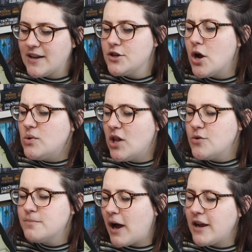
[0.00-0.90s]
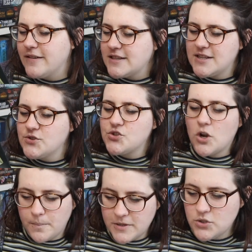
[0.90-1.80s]
and no lone pirate can
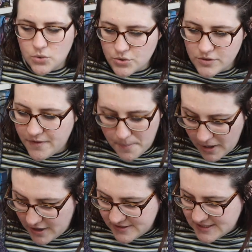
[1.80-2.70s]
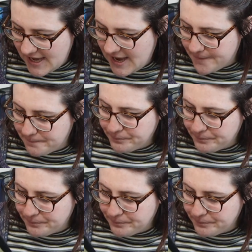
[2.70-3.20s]
stop the Daughter of the Pirate King.